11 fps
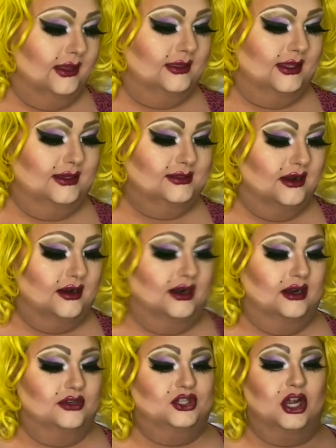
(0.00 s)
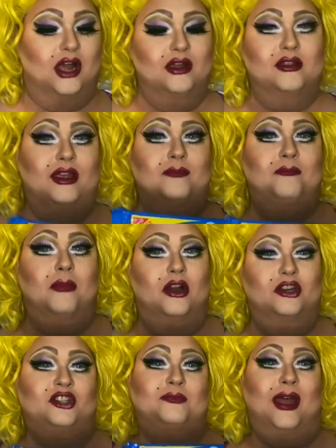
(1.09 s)
These are chocolate
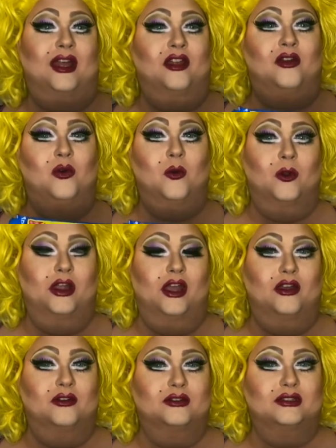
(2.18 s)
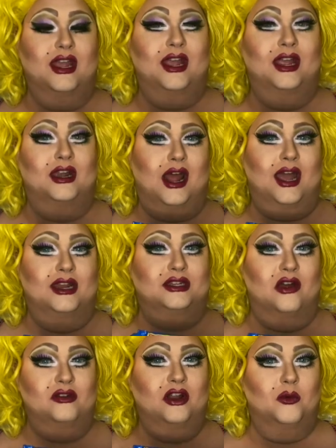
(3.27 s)
marshmallow Oreos, and I
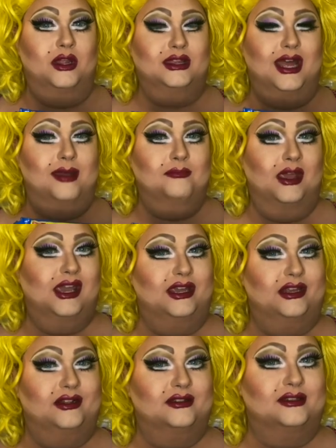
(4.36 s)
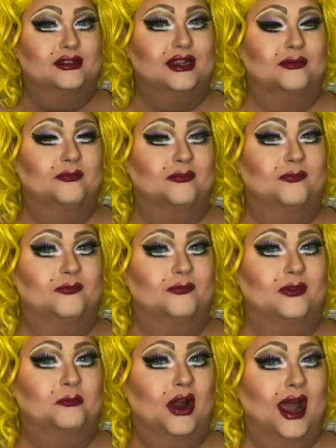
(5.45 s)
don't know what that means in
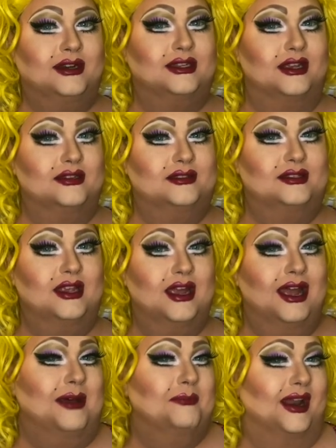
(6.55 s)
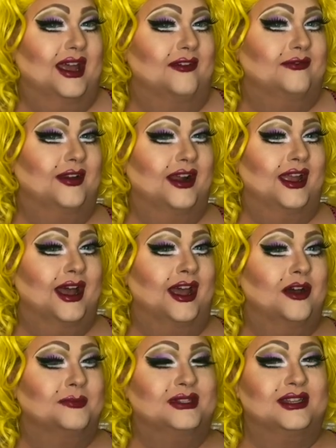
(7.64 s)
practice, but I have very high
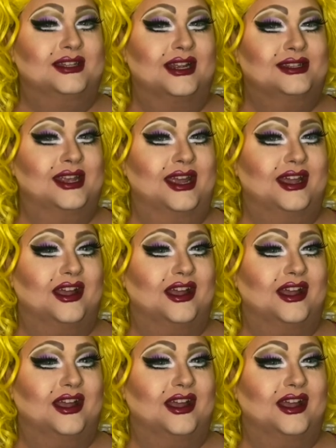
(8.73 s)
hopes, because that's like